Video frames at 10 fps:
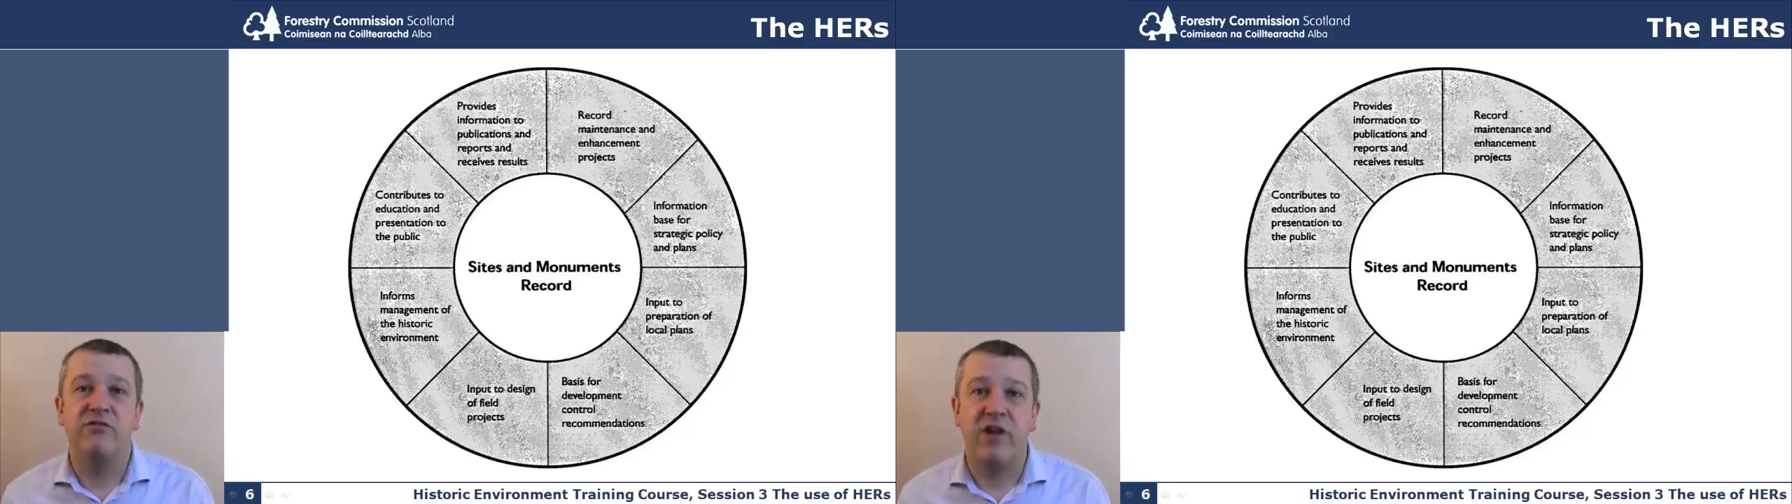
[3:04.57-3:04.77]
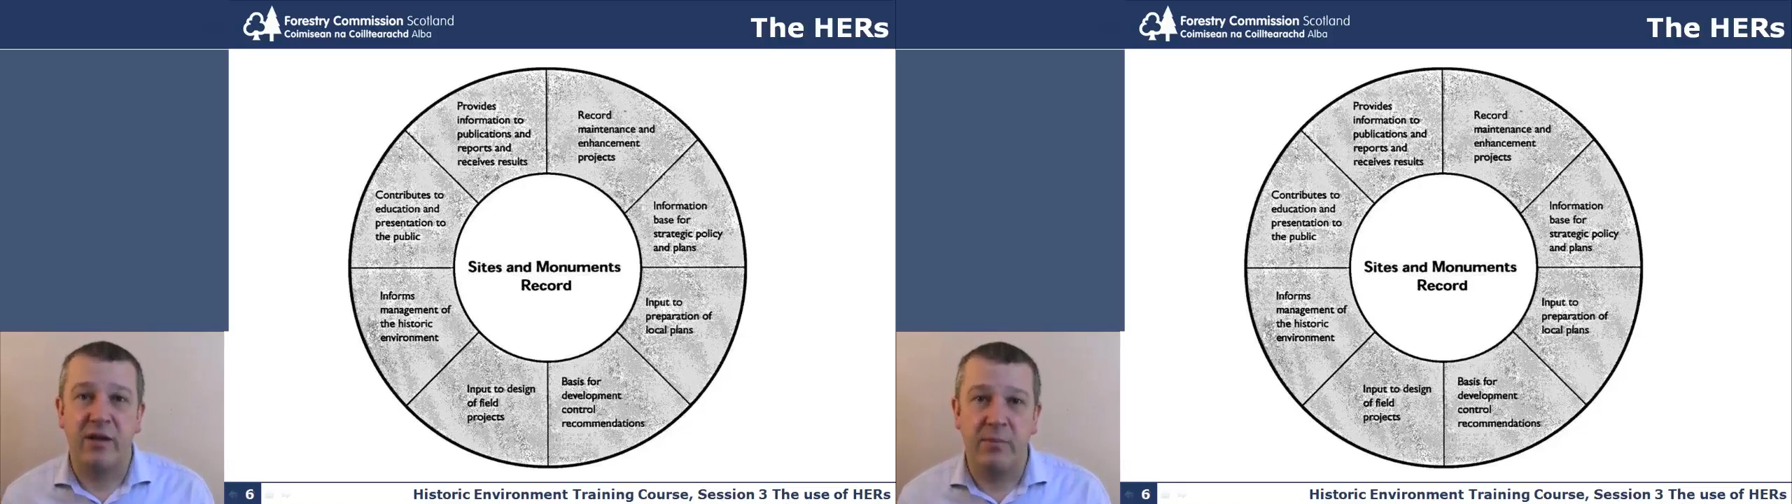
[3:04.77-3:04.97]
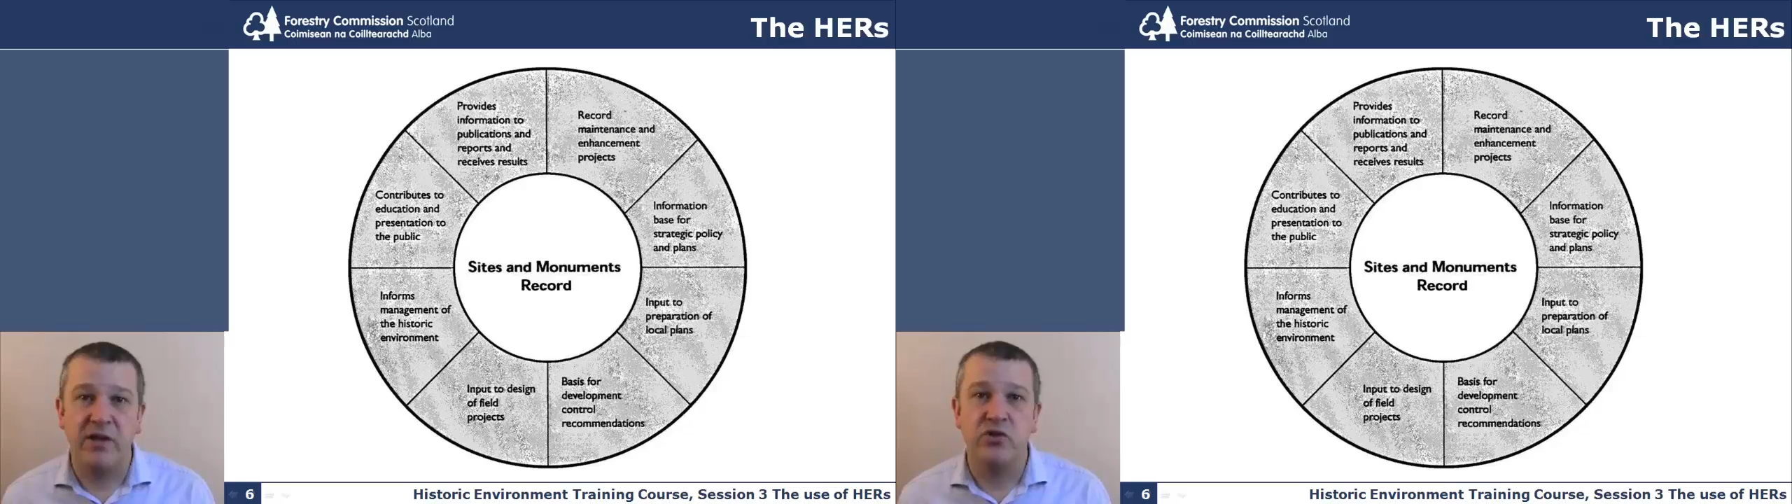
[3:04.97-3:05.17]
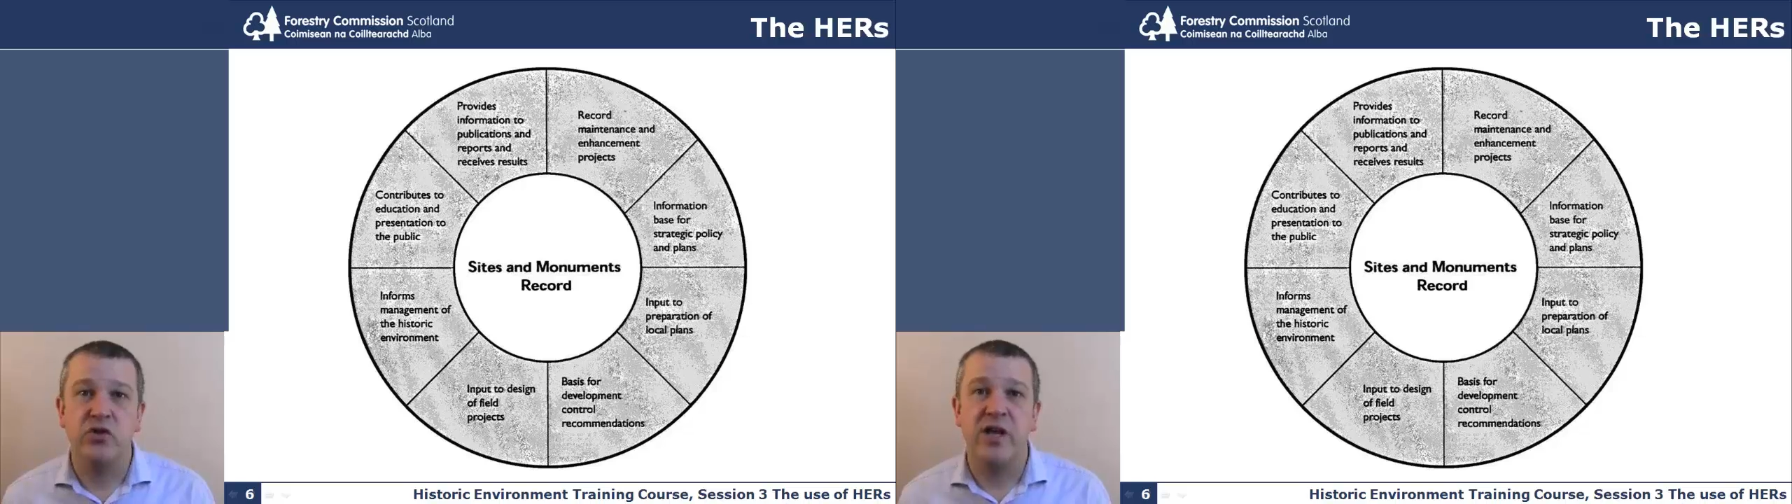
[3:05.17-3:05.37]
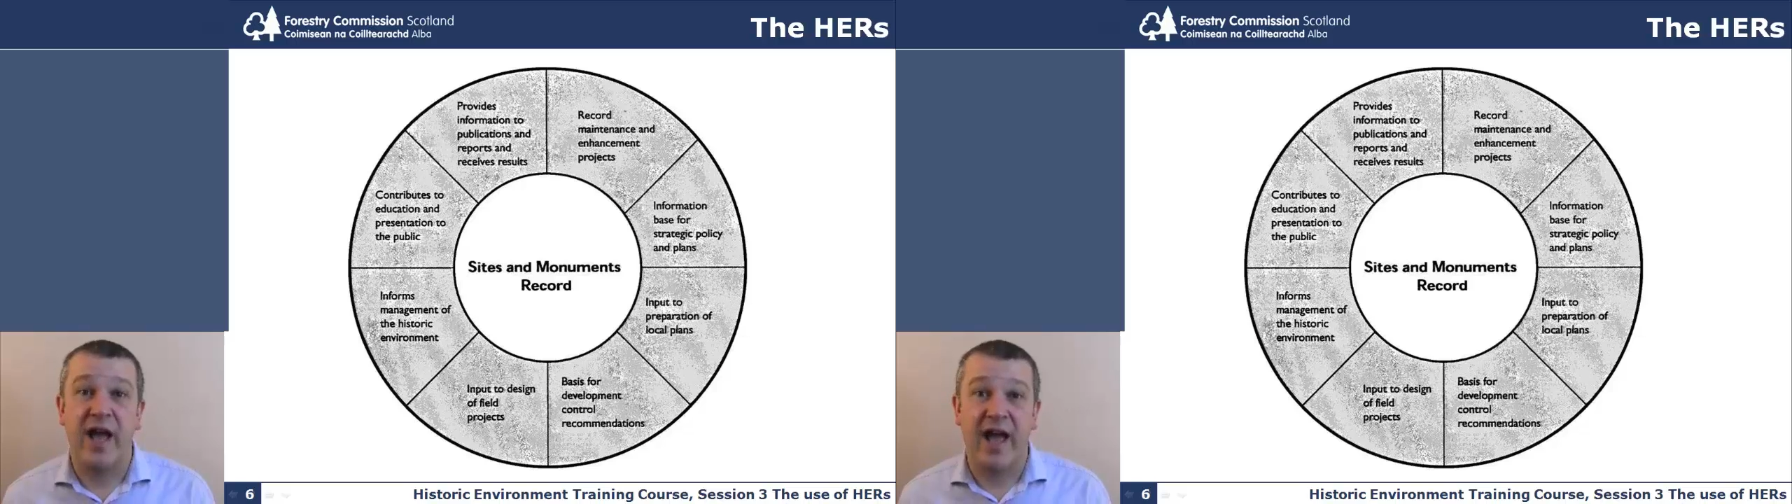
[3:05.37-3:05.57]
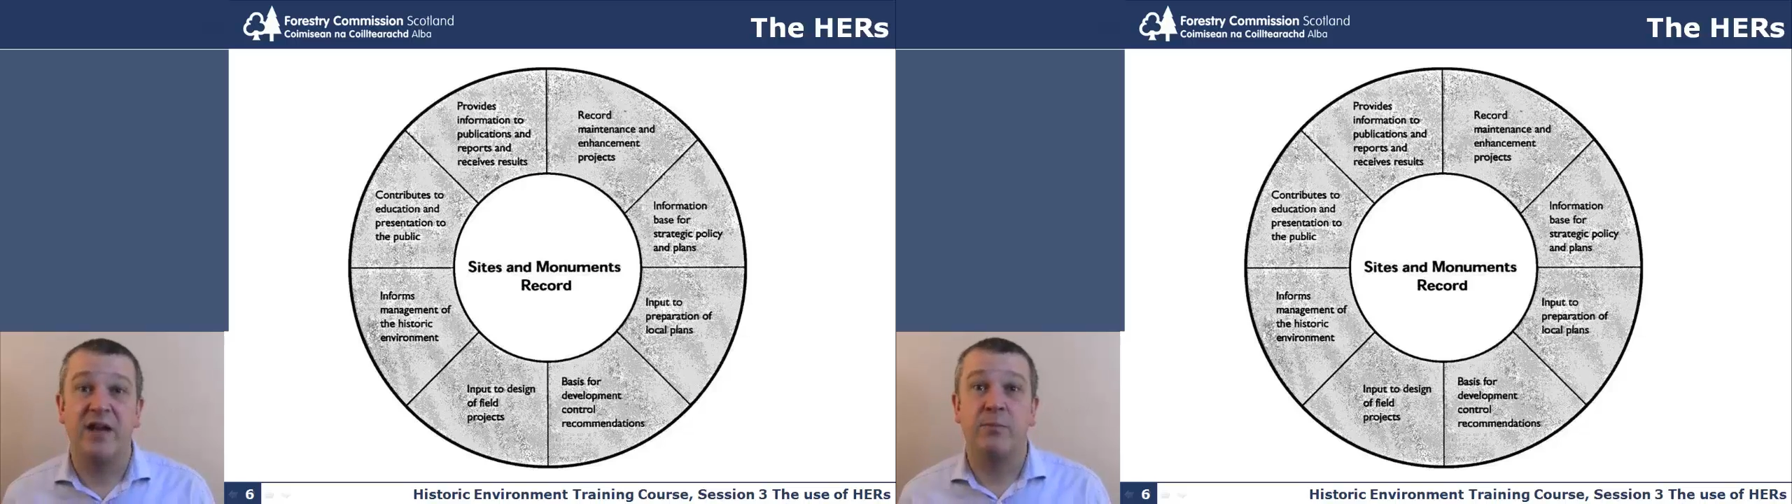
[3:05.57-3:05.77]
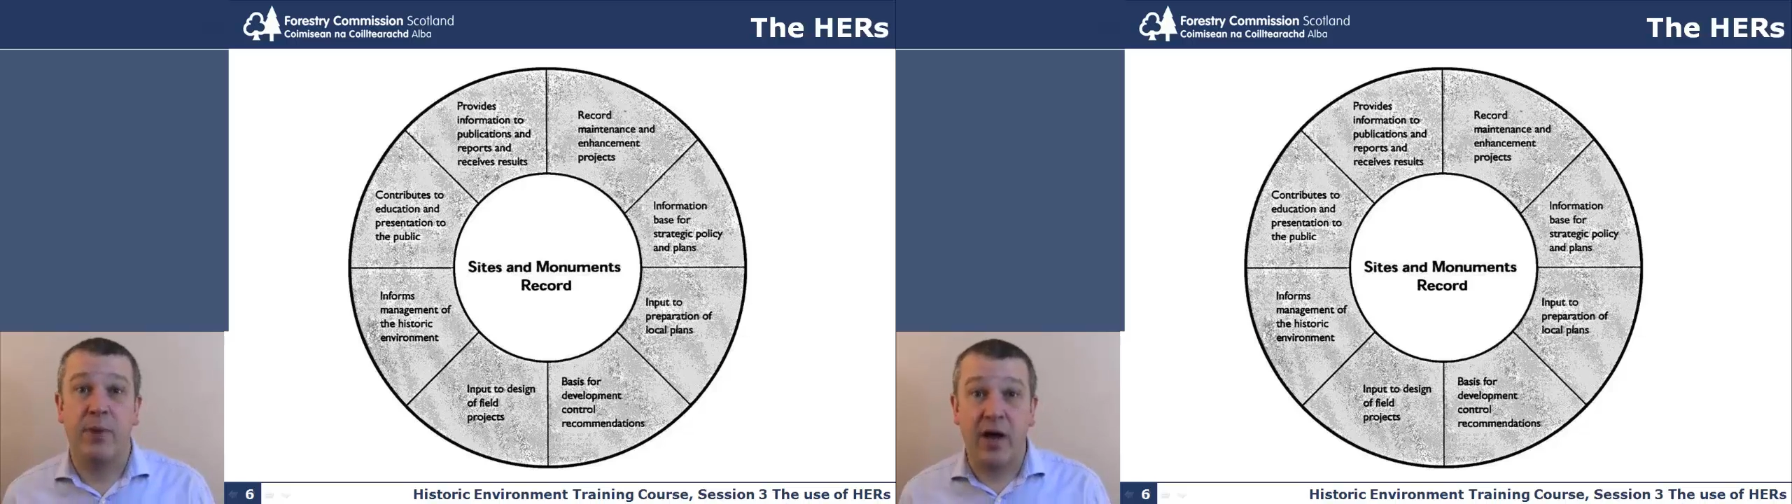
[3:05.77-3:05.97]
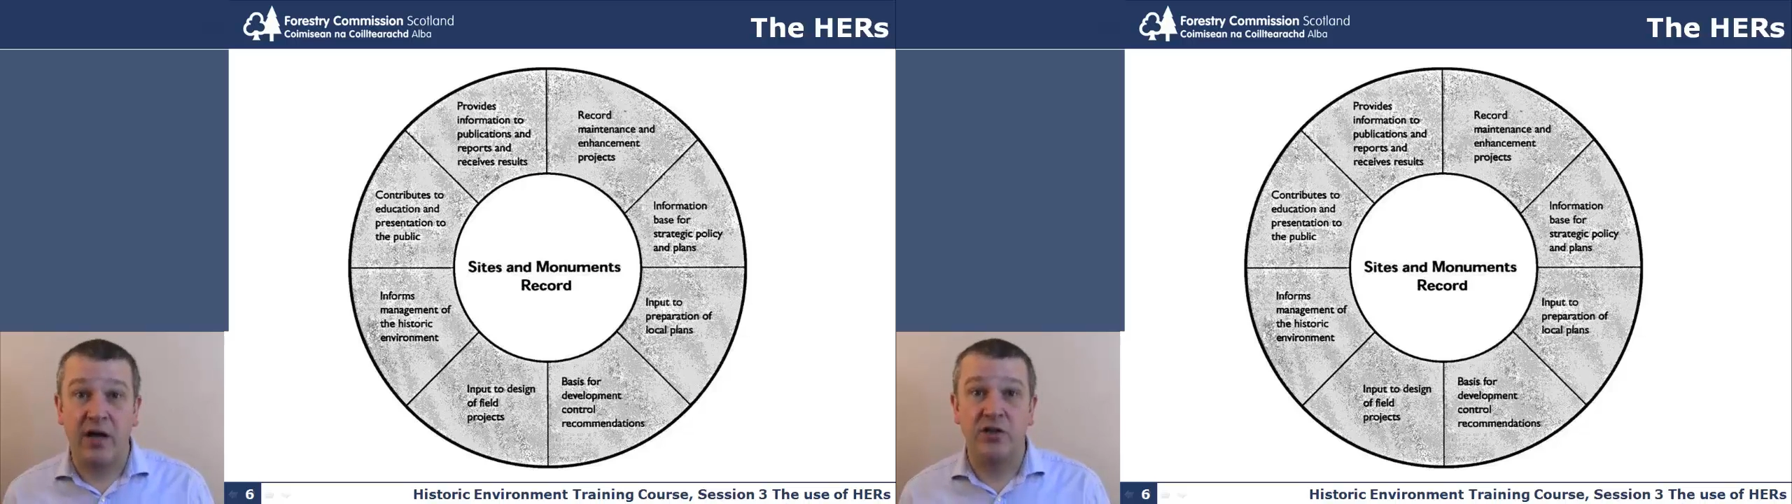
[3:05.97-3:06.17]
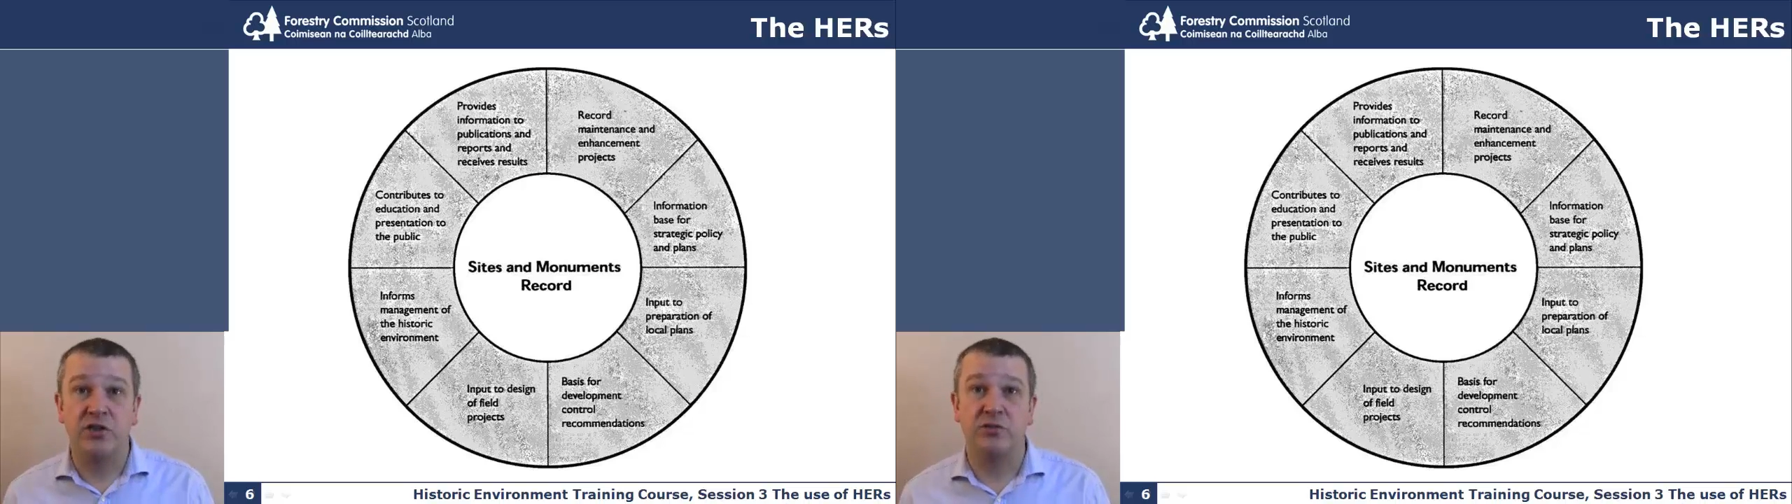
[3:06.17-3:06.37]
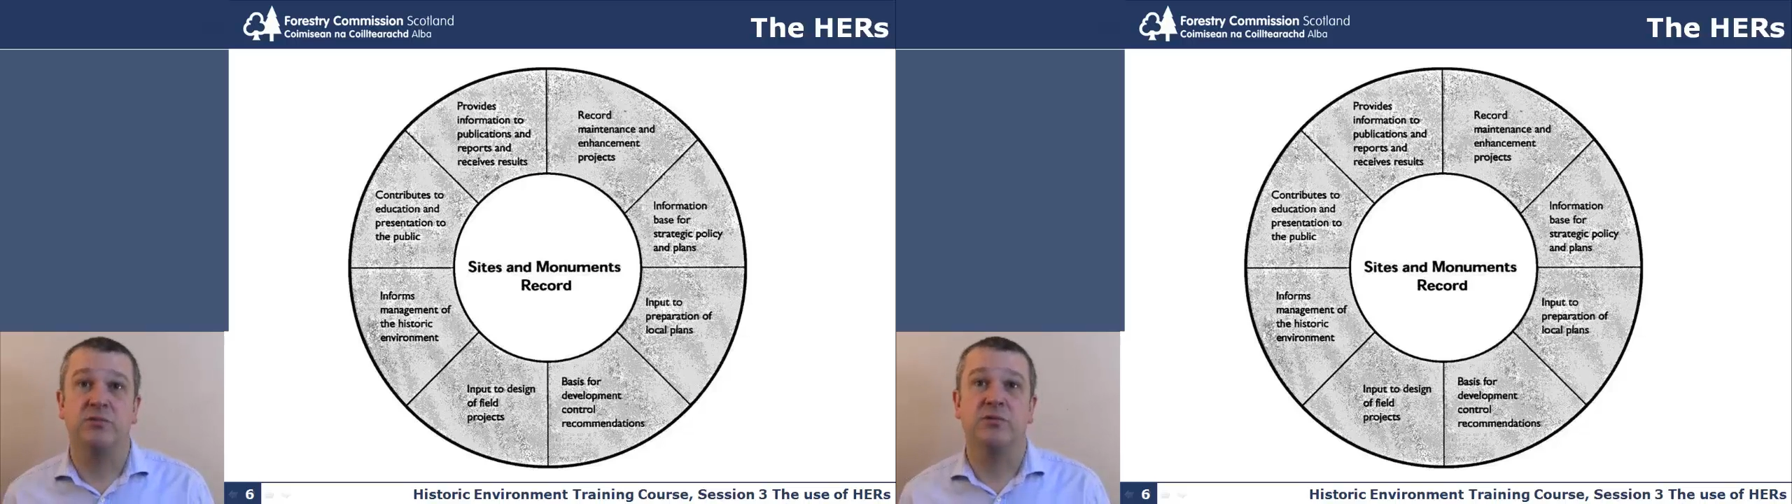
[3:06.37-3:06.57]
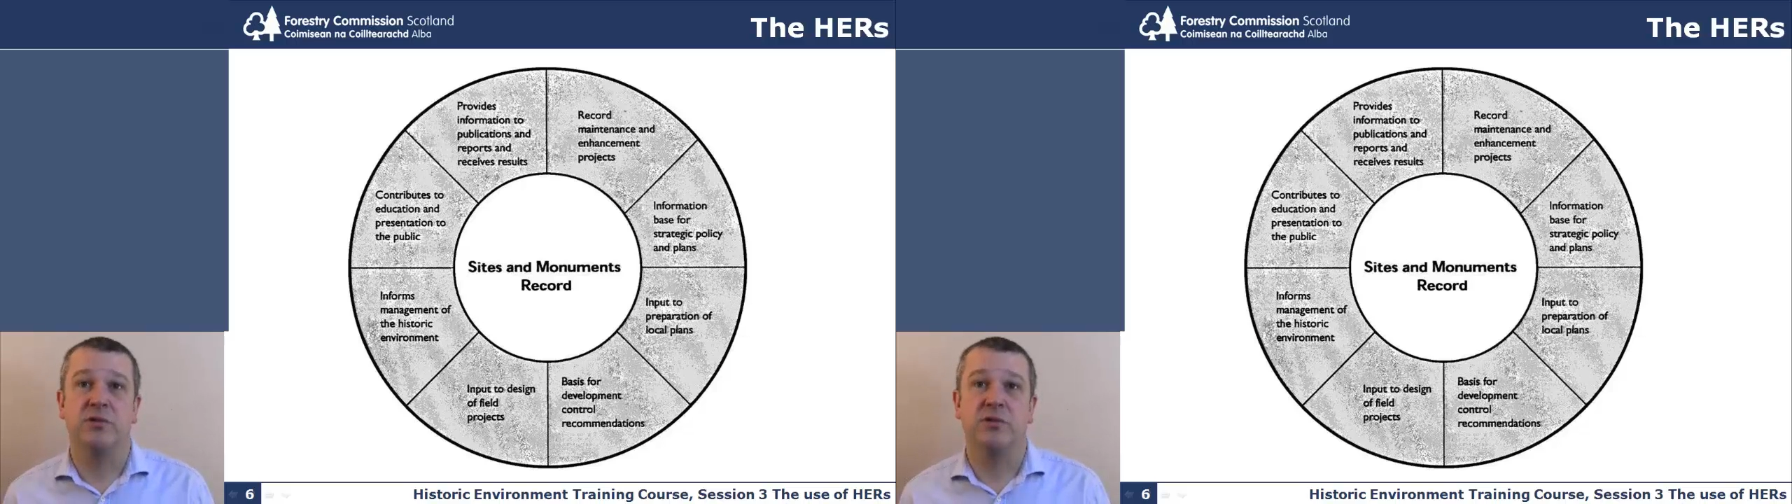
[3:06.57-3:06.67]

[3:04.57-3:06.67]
fragmentary and partial.